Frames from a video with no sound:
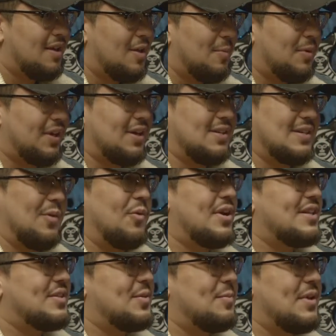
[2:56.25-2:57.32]
because I wanted
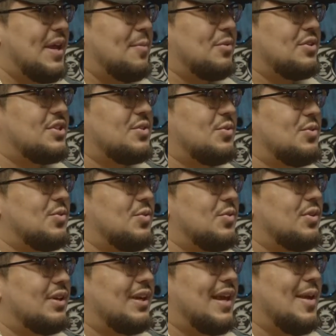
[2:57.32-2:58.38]
to be able to
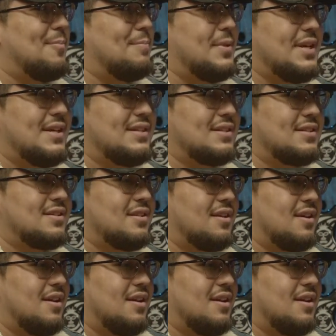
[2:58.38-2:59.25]
get beats